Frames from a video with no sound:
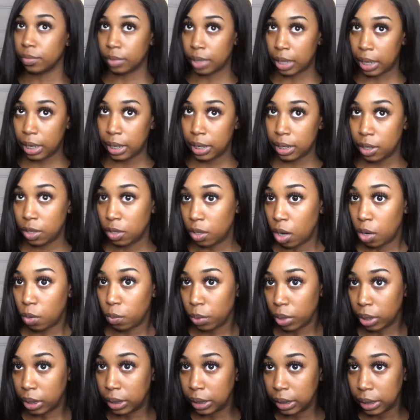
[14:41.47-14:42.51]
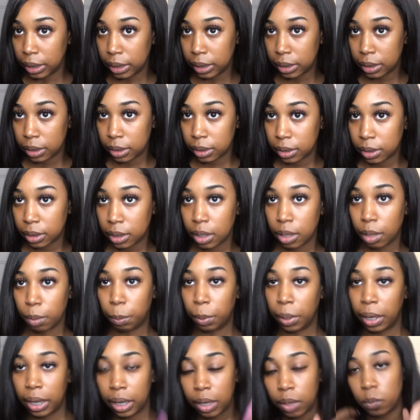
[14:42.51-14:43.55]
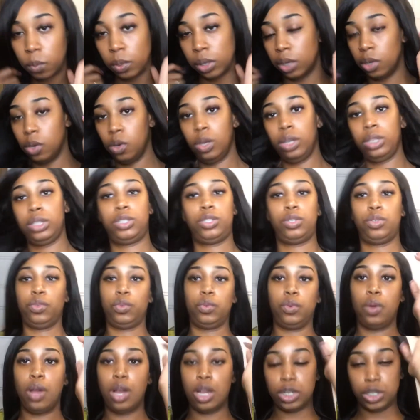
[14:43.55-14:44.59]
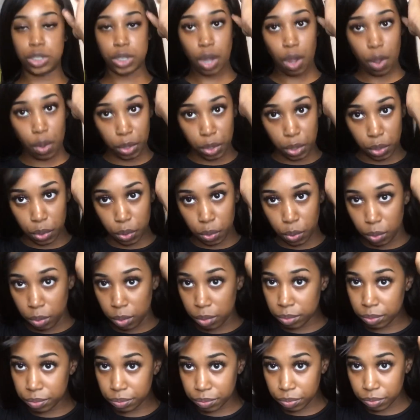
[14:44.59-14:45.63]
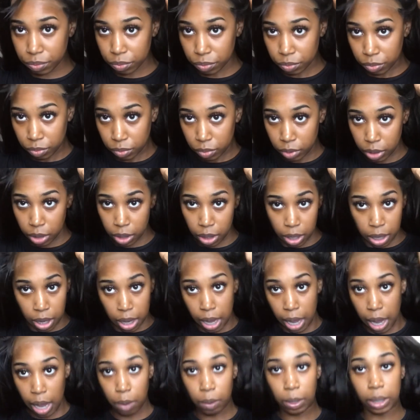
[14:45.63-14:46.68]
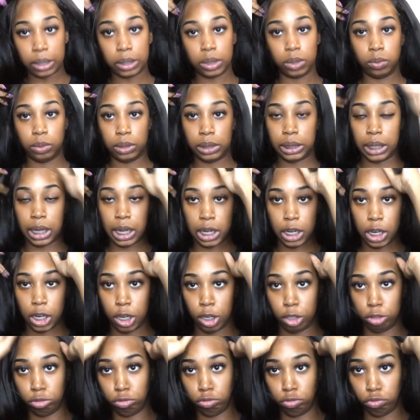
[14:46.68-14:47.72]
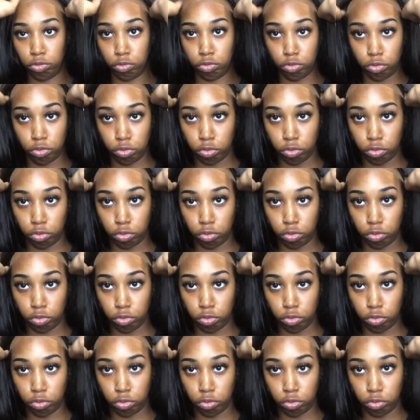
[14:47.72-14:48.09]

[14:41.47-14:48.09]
And you know, we're good. But we're going to show you how I glue it down.